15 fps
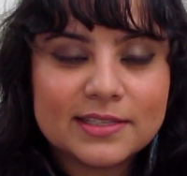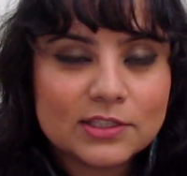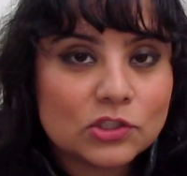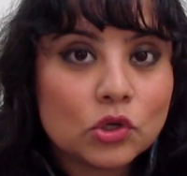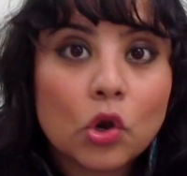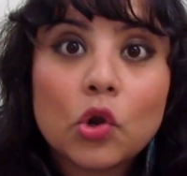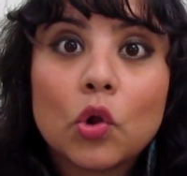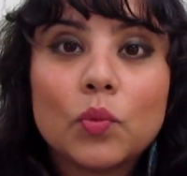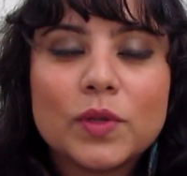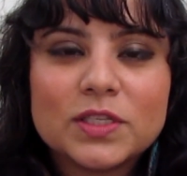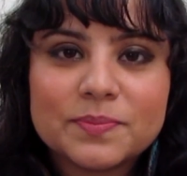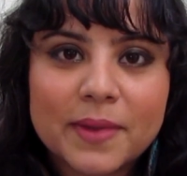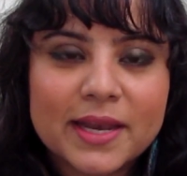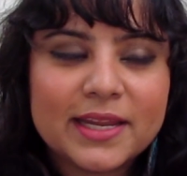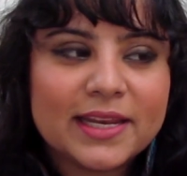It's not
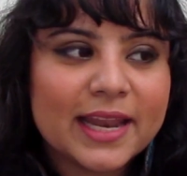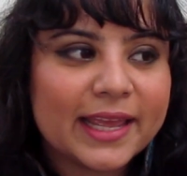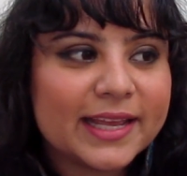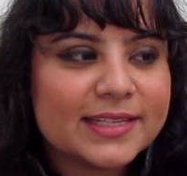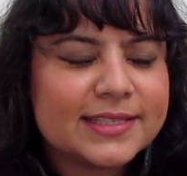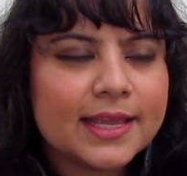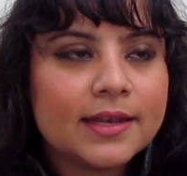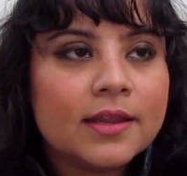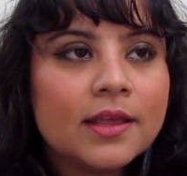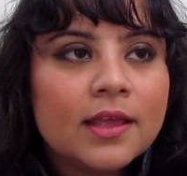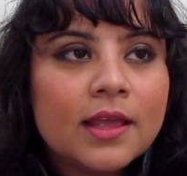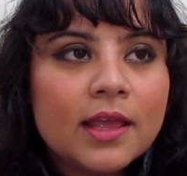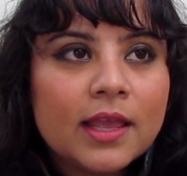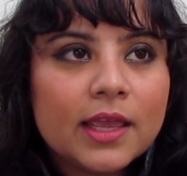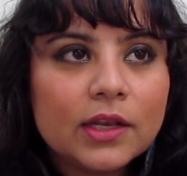always money, like I said.
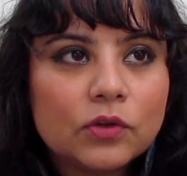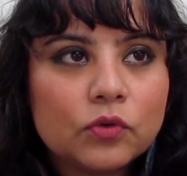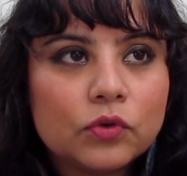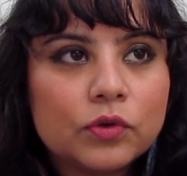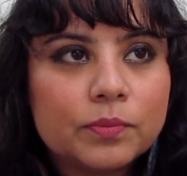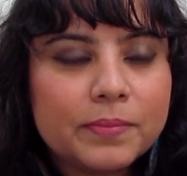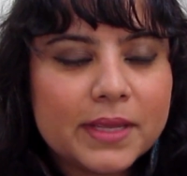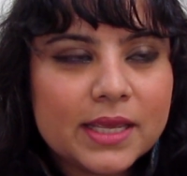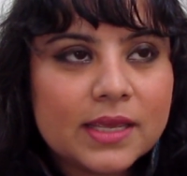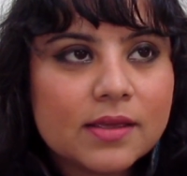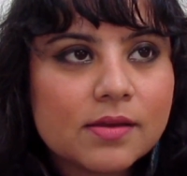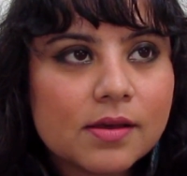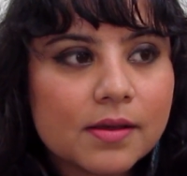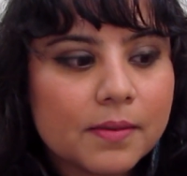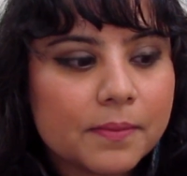It could be